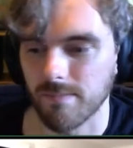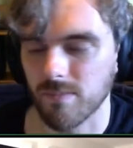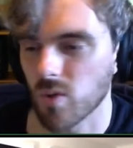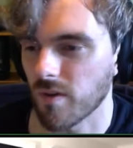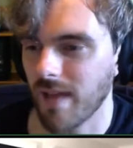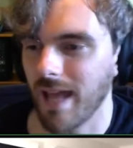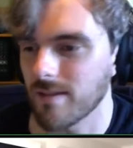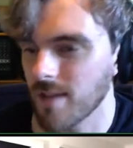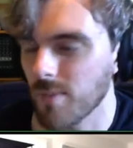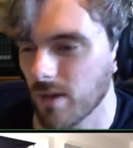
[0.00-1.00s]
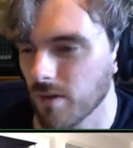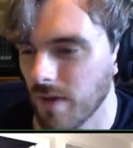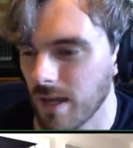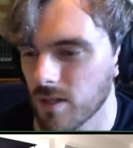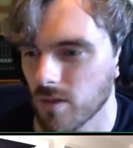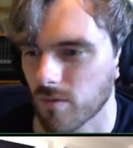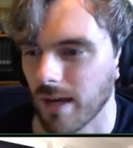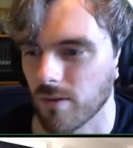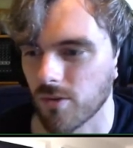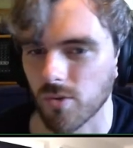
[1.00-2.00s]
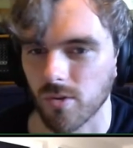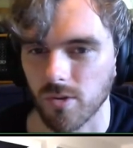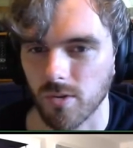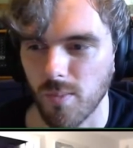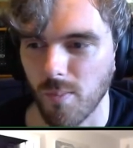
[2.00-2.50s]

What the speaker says: sort of heads-up interface around your